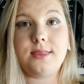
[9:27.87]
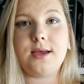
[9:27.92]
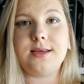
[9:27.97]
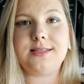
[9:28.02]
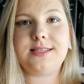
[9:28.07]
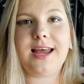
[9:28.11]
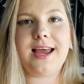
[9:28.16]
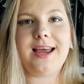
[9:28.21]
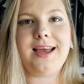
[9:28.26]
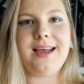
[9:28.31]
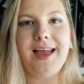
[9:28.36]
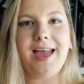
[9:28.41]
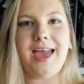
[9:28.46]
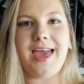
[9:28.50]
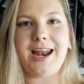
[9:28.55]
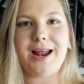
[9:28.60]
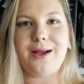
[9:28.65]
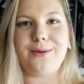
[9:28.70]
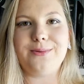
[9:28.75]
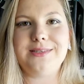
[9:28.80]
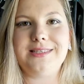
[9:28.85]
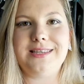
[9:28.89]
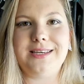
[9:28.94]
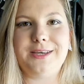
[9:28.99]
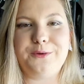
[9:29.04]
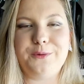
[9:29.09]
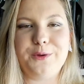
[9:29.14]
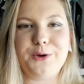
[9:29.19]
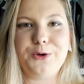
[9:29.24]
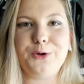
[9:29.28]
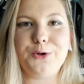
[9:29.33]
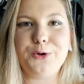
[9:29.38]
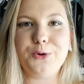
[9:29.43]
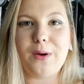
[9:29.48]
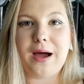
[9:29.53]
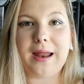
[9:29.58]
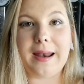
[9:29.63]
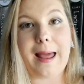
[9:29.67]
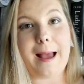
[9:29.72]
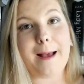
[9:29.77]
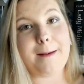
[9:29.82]
Thursday, and I will see you in a new
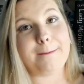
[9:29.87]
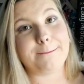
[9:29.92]
one.